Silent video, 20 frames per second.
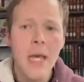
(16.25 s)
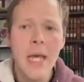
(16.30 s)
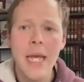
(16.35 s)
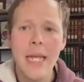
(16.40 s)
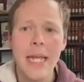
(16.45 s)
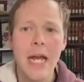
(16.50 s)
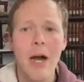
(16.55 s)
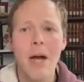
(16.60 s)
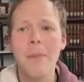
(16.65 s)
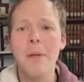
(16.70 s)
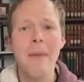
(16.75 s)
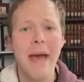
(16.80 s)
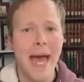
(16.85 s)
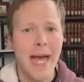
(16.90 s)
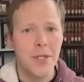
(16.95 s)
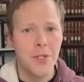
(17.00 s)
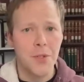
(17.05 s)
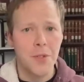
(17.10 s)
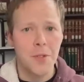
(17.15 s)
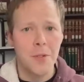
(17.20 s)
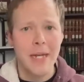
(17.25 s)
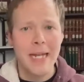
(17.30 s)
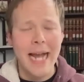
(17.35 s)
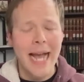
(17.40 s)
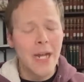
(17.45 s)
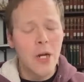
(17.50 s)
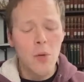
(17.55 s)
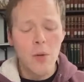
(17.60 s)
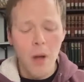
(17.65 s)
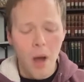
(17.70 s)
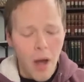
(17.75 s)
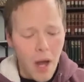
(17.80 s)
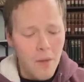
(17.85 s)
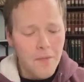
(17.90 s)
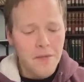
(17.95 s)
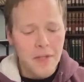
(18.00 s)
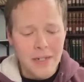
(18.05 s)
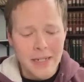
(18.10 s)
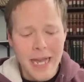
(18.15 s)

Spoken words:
Now, I'm a pastor, and I don't often